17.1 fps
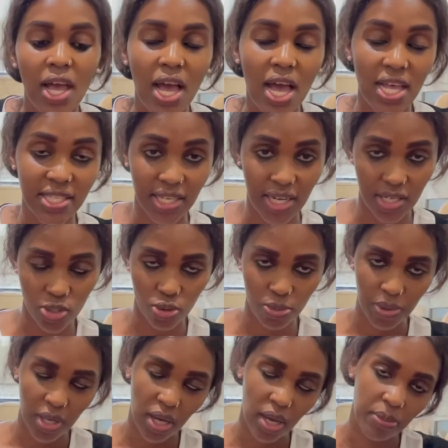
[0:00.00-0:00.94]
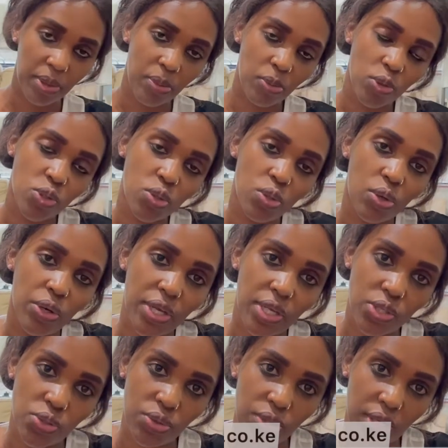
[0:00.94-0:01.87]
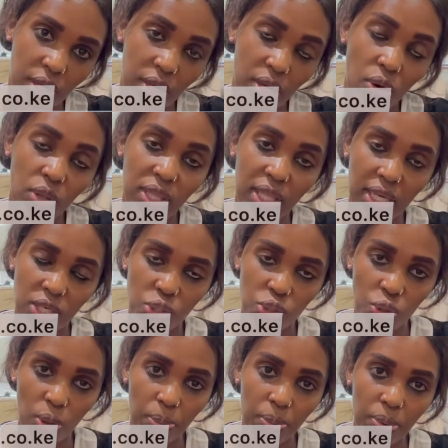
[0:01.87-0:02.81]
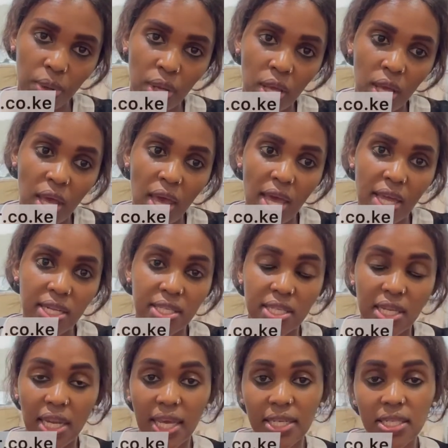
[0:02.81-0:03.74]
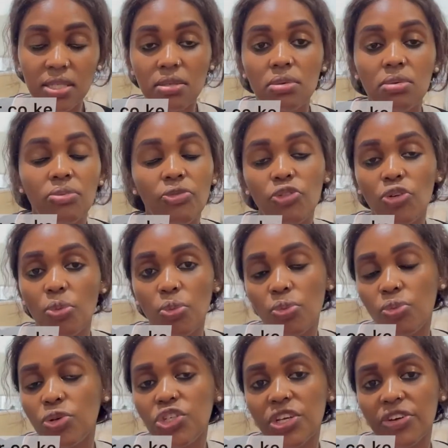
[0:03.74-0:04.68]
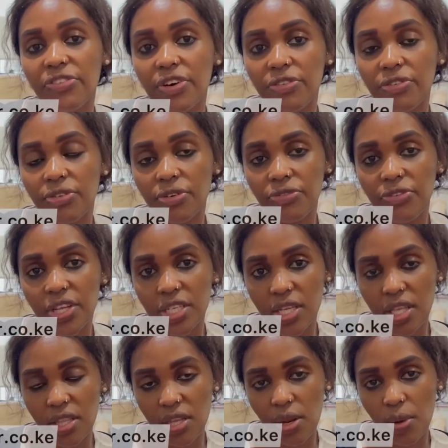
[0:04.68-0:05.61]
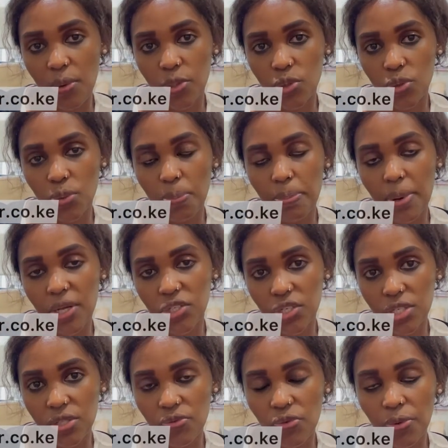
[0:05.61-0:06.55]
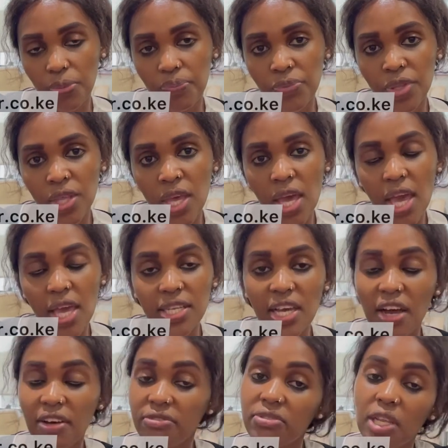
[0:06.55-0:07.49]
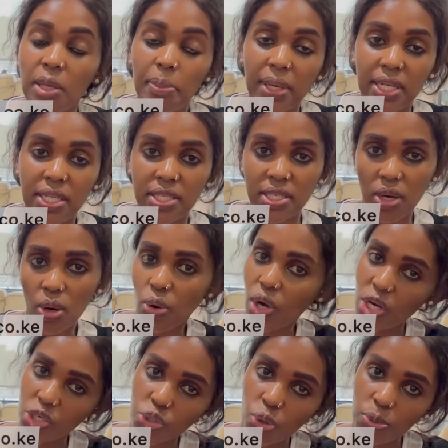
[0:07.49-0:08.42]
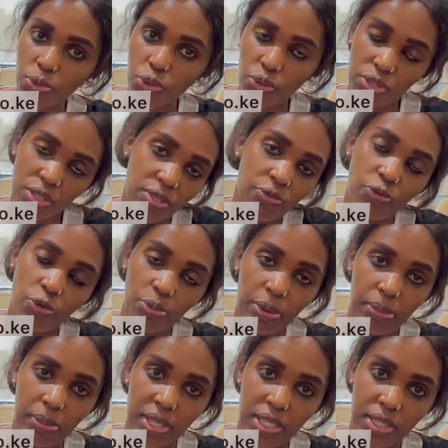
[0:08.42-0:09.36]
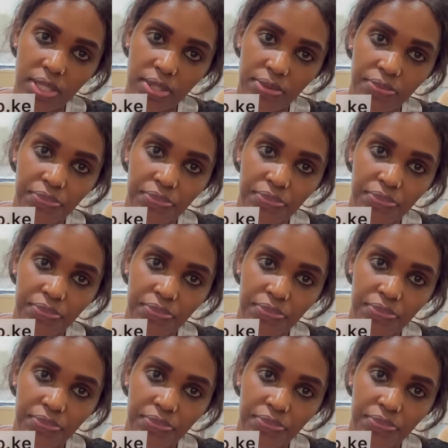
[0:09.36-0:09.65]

As a customer, I'm able to log into the online shop and select from whichever vendor that I want to purchase from and have Lipa Later or cash options for payment